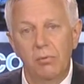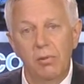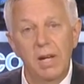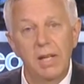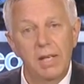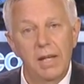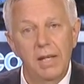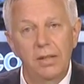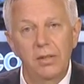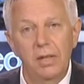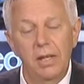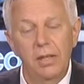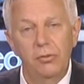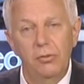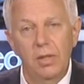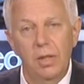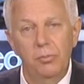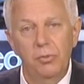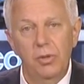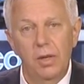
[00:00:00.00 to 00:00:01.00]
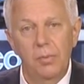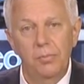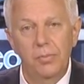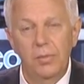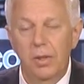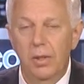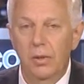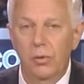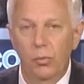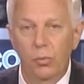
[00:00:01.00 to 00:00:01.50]
If the right candidate steps
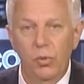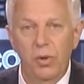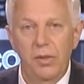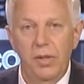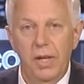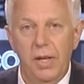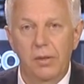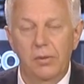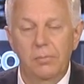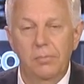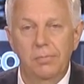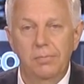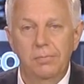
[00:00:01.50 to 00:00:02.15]
up, we're there.